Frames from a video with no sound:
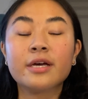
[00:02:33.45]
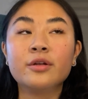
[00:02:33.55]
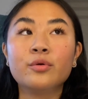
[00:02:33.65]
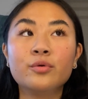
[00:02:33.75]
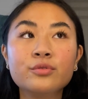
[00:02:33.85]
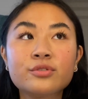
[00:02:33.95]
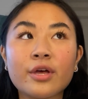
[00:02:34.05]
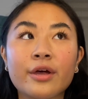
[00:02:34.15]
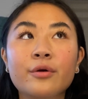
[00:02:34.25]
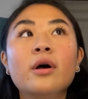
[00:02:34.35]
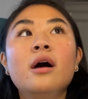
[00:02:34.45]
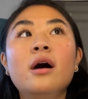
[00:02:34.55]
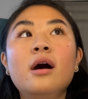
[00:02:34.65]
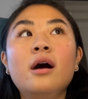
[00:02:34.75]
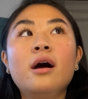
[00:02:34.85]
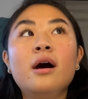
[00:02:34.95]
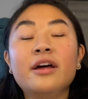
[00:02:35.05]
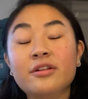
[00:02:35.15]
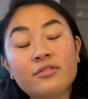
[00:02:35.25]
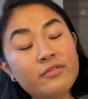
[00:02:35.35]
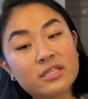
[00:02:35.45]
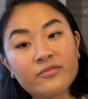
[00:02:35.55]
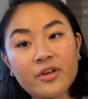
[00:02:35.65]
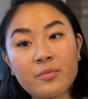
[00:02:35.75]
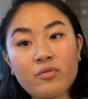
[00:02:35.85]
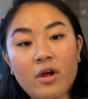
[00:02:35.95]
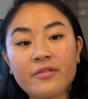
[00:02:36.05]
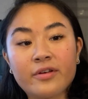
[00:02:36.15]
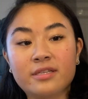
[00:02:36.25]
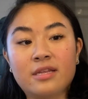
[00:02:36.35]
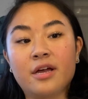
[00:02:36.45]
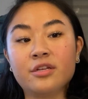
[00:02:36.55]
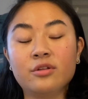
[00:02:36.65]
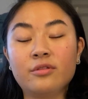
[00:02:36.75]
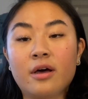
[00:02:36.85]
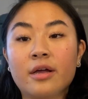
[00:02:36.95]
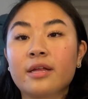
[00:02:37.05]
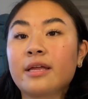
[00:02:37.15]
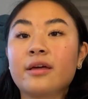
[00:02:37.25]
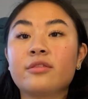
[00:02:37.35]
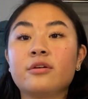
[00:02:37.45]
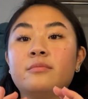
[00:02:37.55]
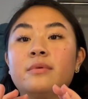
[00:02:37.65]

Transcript: And also another reason for going private is that I knew that I could get them